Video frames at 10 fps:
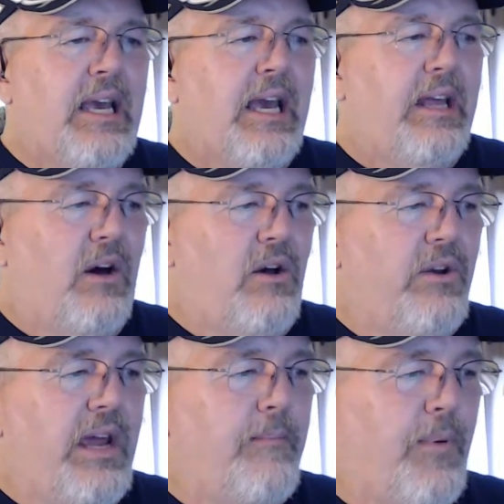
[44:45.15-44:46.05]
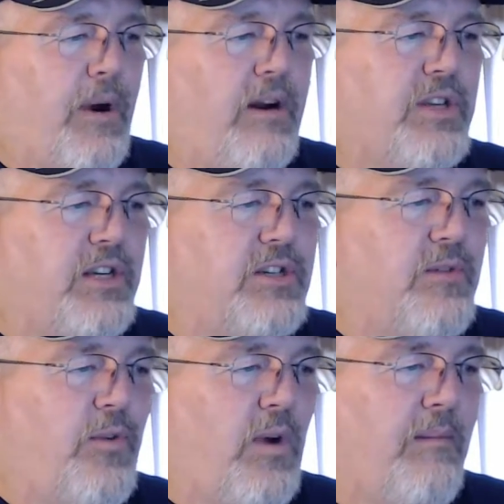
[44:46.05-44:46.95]
an all-night prayer session
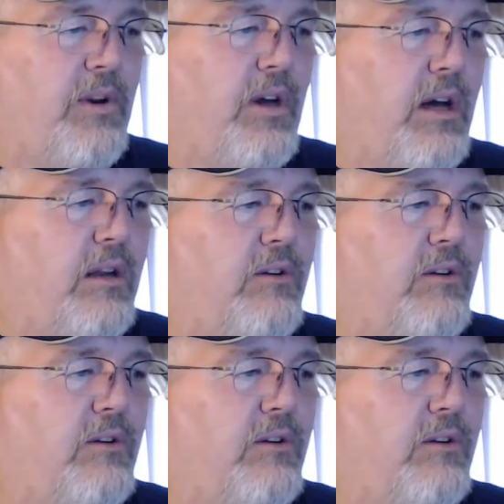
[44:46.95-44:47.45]
for Ramadan.